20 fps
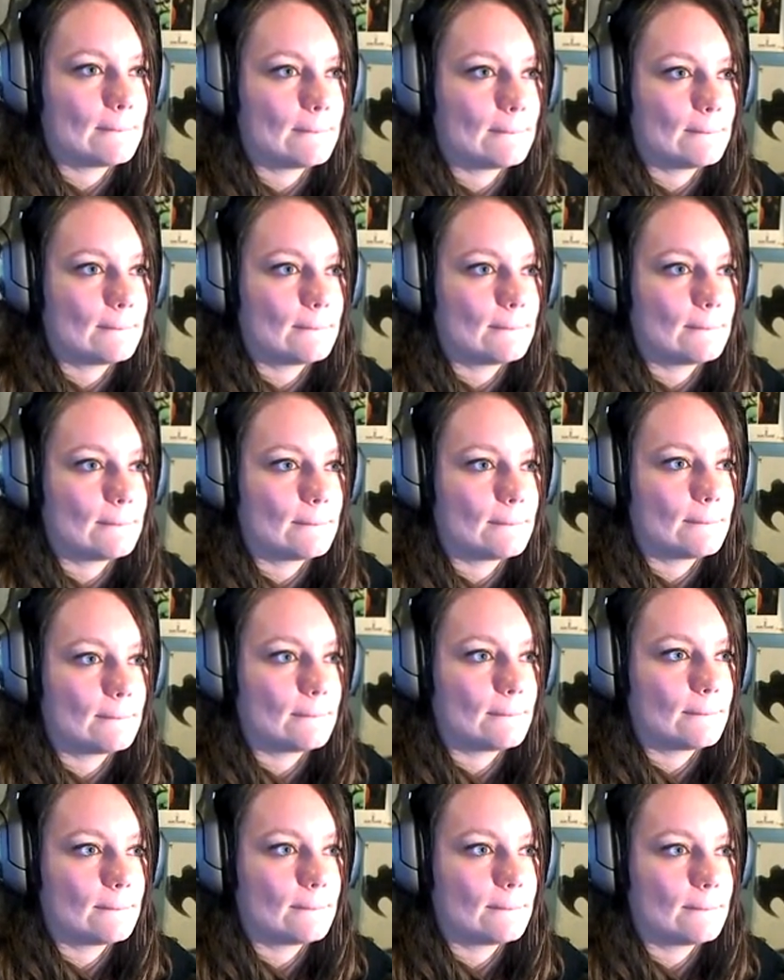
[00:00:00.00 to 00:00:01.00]

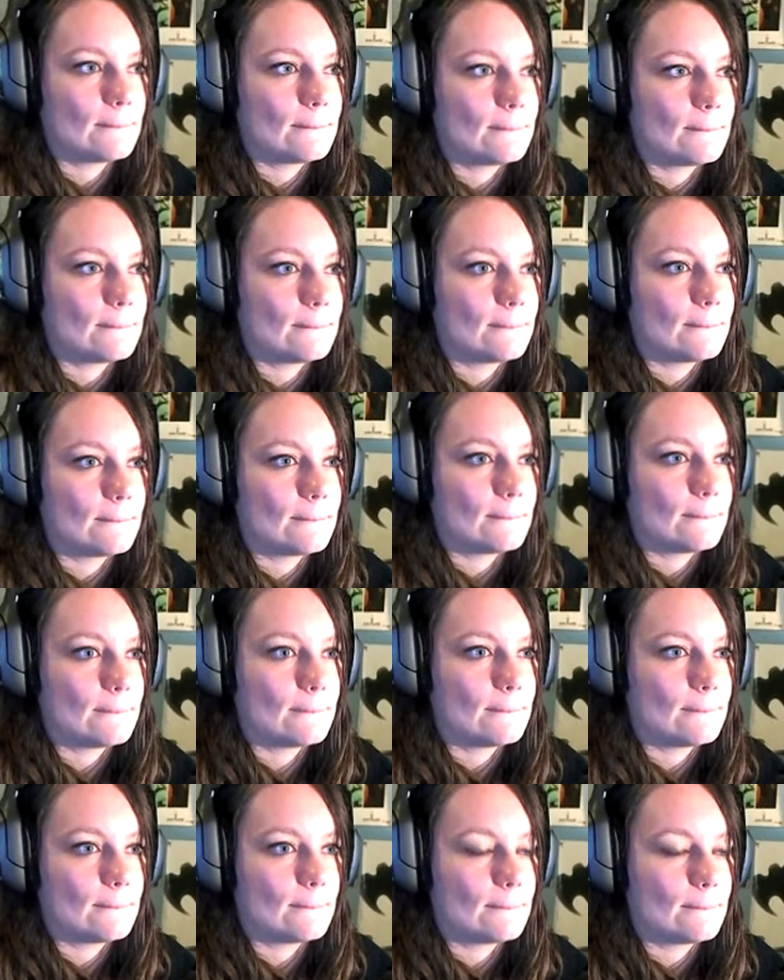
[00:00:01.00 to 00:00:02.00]

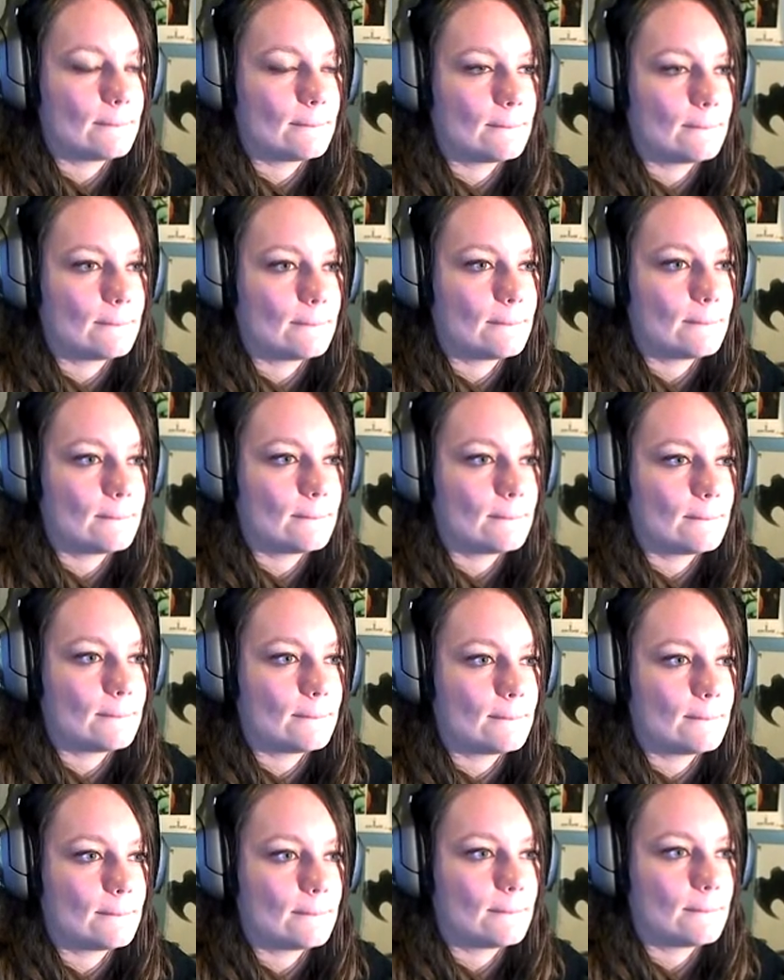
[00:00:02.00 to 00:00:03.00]

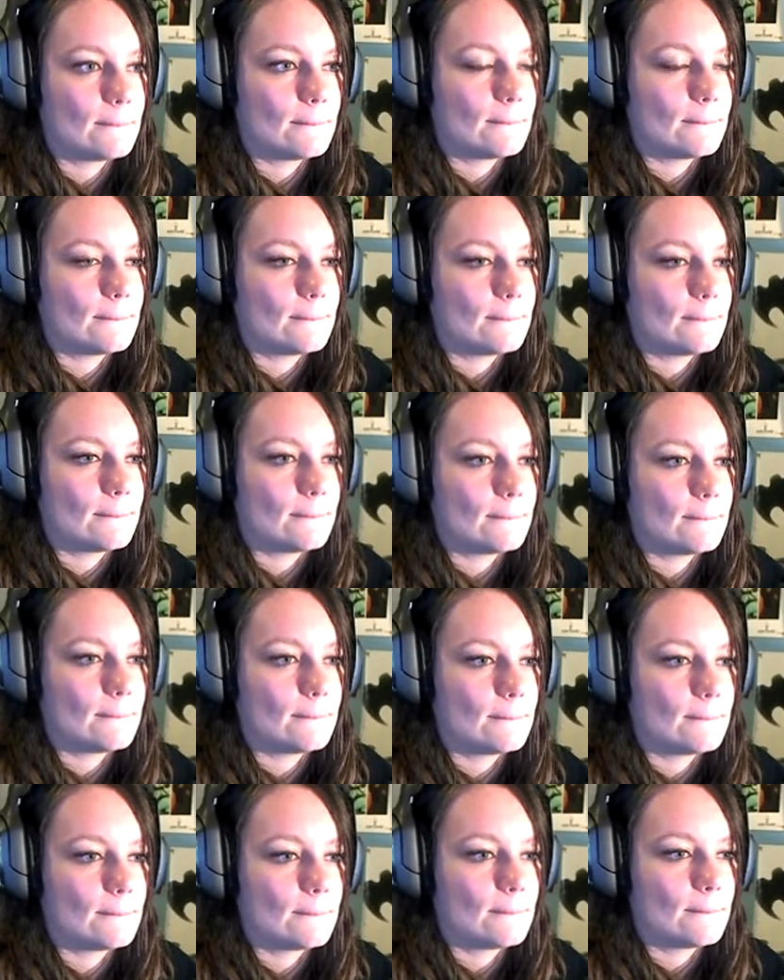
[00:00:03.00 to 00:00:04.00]

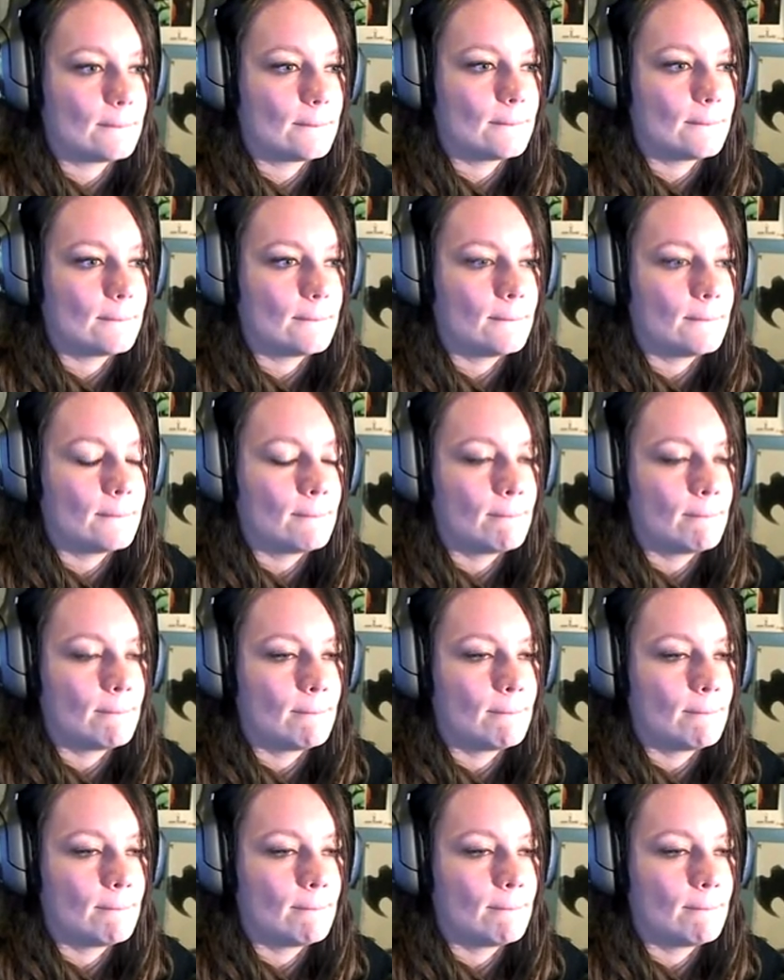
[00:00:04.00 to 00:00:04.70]
[no speech]